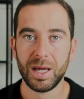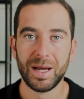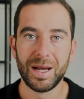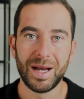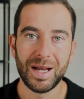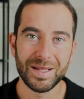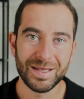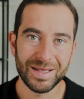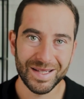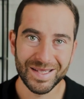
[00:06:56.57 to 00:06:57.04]

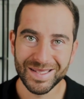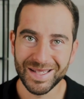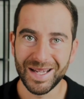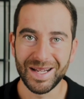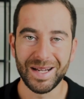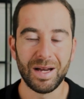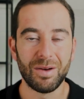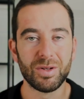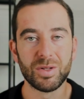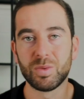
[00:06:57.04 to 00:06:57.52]
as I
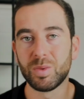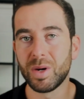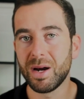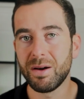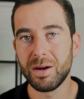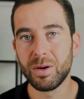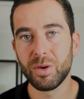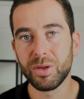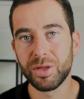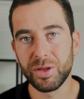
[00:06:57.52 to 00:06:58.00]
said, I was
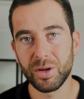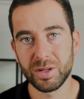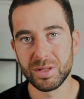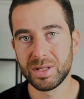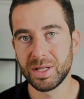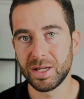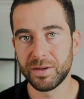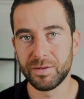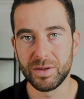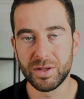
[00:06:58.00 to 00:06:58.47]
wearing
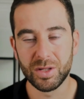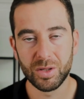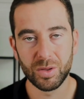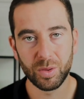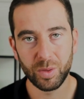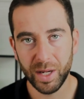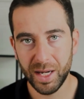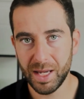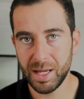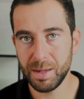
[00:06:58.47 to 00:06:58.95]
orthotics for
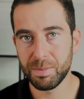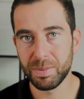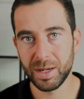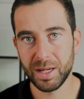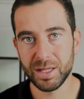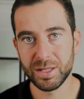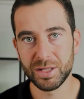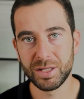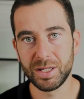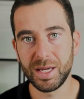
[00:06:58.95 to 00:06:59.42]
20
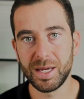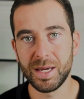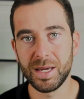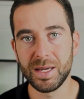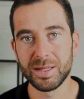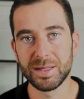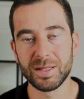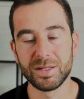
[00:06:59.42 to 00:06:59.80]
plus years.